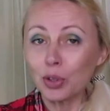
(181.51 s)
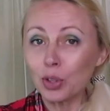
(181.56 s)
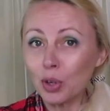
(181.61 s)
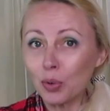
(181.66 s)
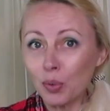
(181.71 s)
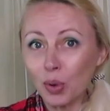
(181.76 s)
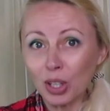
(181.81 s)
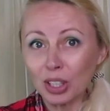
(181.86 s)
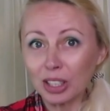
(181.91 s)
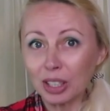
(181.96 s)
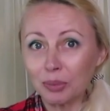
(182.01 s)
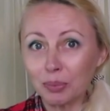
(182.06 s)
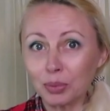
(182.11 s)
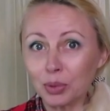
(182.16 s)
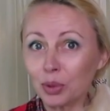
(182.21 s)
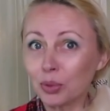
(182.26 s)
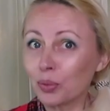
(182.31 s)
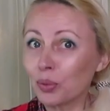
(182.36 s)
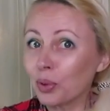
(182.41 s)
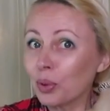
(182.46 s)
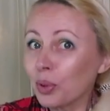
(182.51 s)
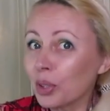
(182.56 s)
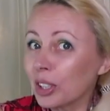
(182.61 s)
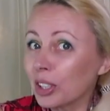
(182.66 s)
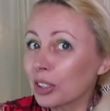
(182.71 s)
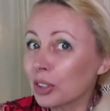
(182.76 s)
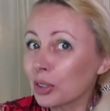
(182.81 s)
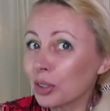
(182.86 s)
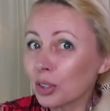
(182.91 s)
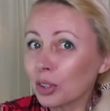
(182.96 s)
don't want them to
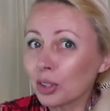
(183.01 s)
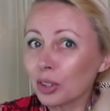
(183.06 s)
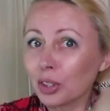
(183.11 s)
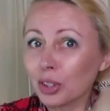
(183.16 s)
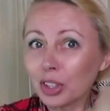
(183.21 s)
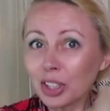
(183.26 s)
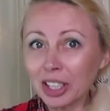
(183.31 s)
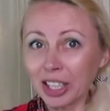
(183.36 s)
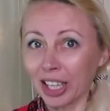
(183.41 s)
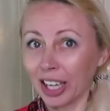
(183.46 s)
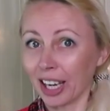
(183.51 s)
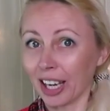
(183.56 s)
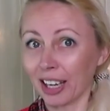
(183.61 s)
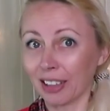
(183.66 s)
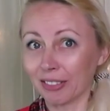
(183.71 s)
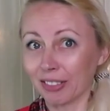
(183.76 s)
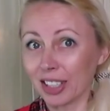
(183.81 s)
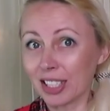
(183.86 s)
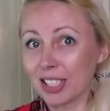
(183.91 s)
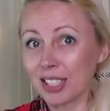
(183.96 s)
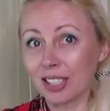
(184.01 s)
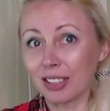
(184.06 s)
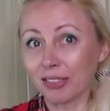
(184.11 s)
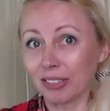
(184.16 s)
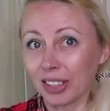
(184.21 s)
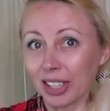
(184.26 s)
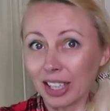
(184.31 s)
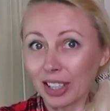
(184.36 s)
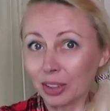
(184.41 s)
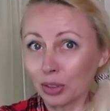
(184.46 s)
ruin your good canvas if
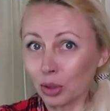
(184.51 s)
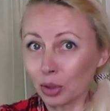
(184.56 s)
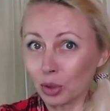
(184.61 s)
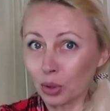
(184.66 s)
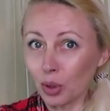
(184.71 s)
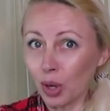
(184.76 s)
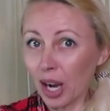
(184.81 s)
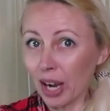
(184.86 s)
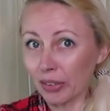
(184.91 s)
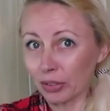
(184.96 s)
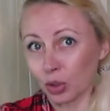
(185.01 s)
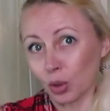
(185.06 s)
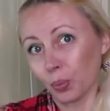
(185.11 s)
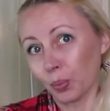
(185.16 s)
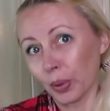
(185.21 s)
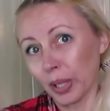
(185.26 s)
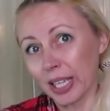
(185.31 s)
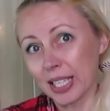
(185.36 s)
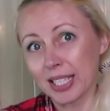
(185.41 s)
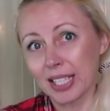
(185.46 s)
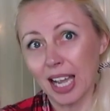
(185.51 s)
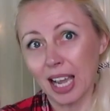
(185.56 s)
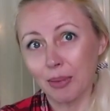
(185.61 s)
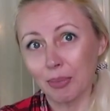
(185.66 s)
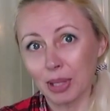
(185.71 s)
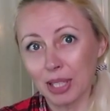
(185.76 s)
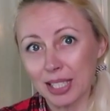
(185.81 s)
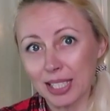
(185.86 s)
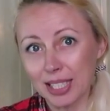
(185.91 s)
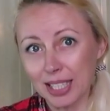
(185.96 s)
they don't know how to place
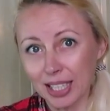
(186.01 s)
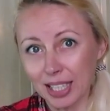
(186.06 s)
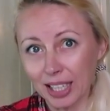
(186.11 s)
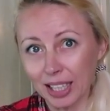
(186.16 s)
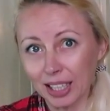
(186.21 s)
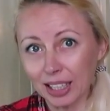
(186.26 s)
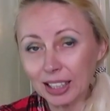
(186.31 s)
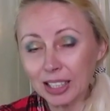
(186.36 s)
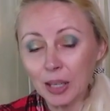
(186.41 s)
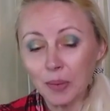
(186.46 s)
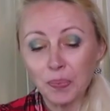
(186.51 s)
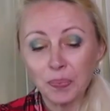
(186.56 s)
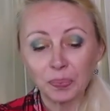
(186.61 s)
diamonds yet